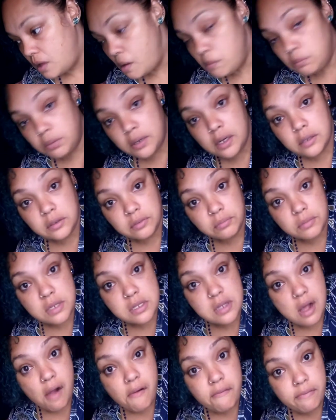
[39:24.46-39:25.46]
I'm proud of
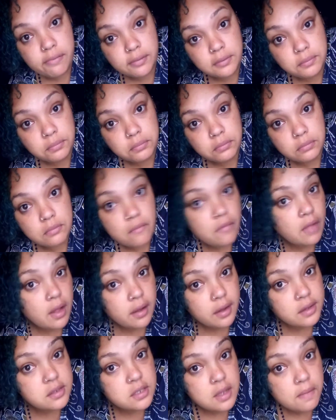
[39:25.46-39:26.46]
myself.
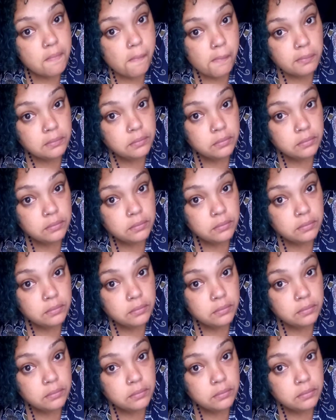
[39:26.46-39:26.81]
Like I said,